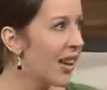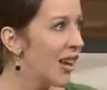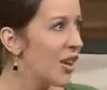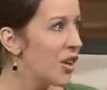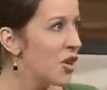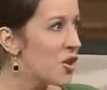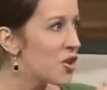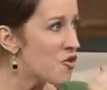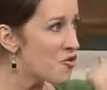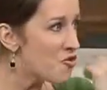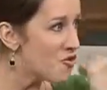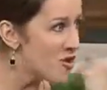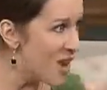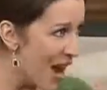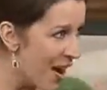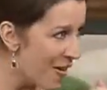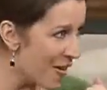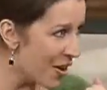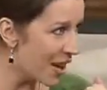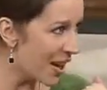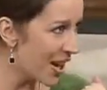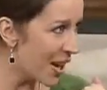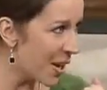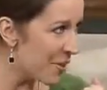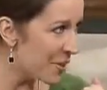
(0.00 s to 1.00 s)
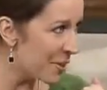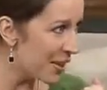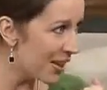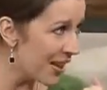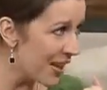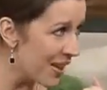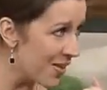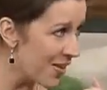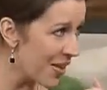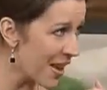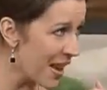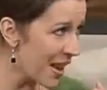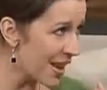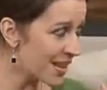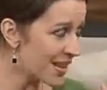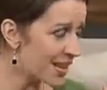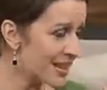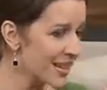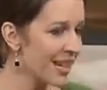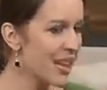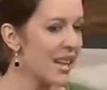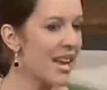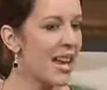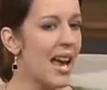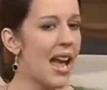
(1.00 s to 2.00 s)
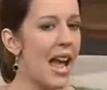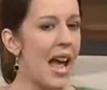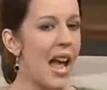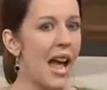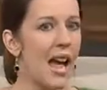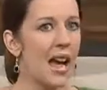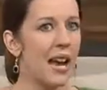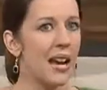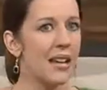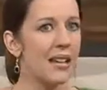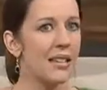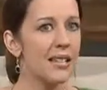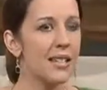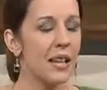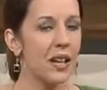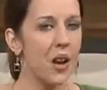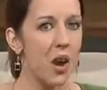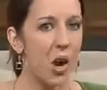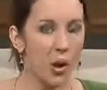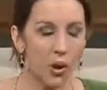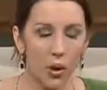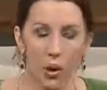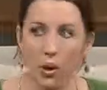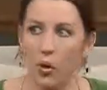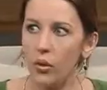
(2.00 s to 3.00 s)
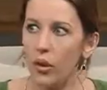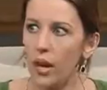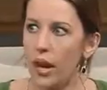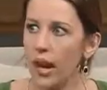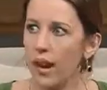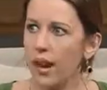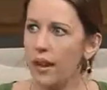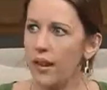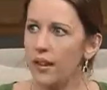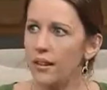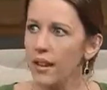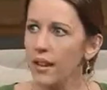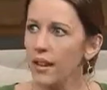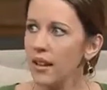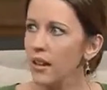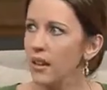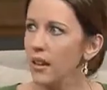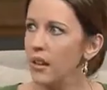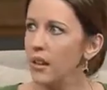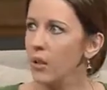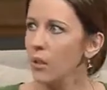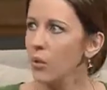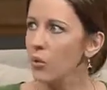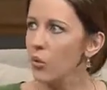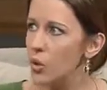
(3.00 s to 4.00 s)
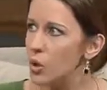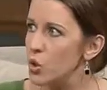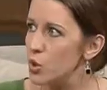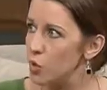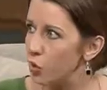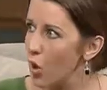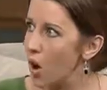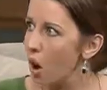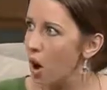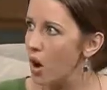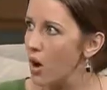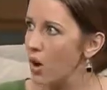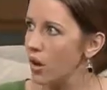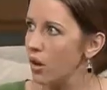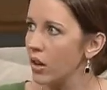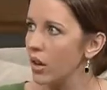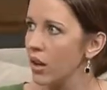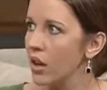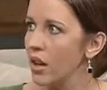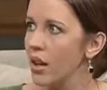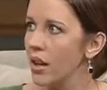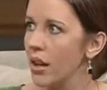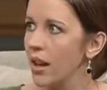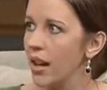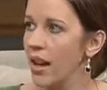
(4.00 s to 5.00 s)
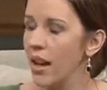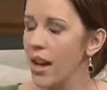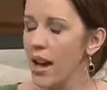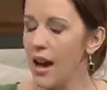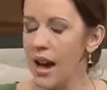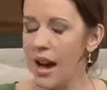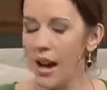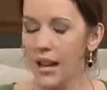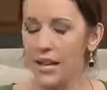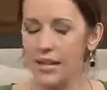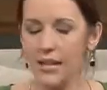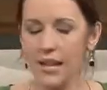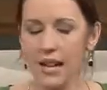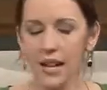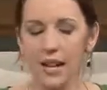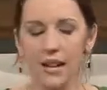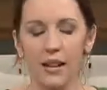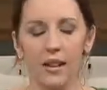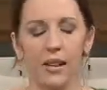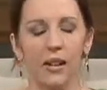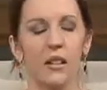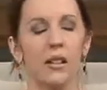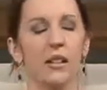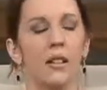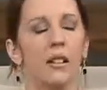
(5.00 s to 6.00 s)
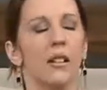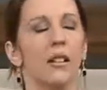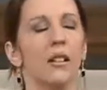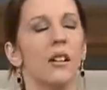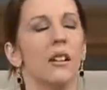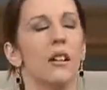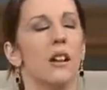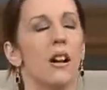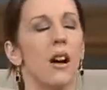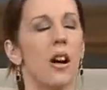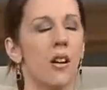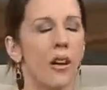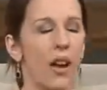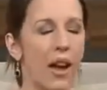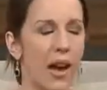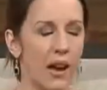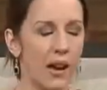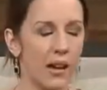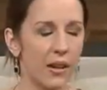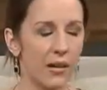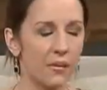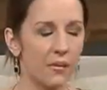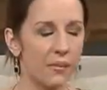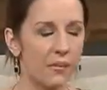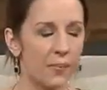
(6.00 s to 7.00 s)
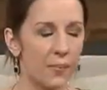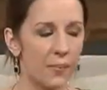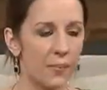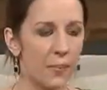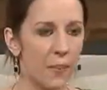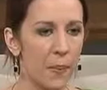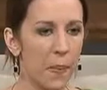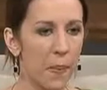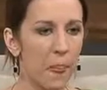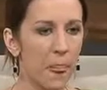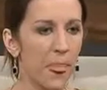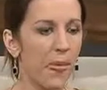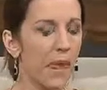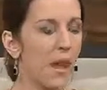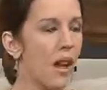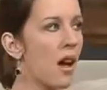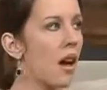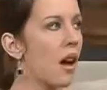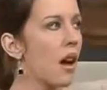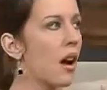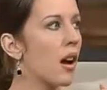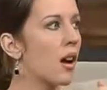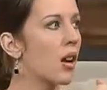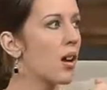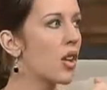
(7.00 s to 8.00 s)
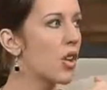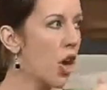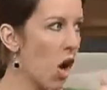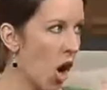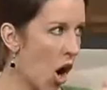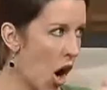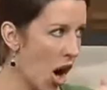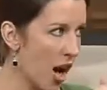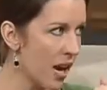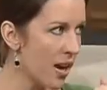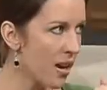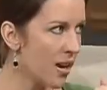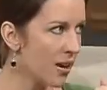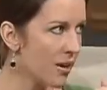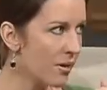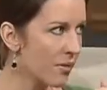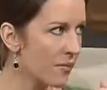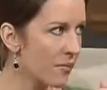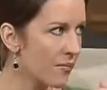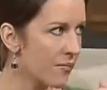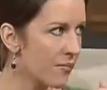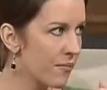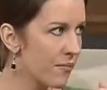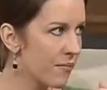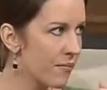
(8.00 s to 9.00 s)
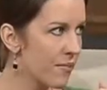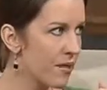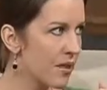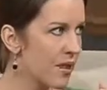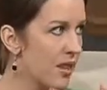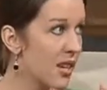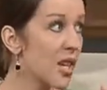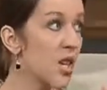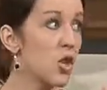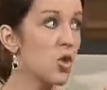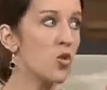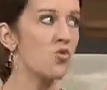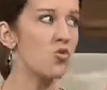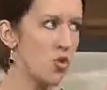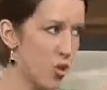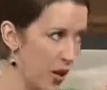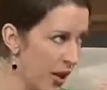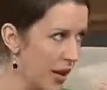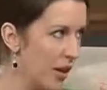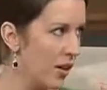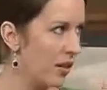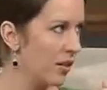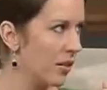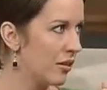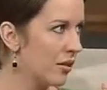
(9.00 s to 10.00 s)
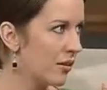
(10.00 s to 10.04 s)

you're never gonna believe this. He said, are you okay? Like, what's wrong? I said, okay, God is real.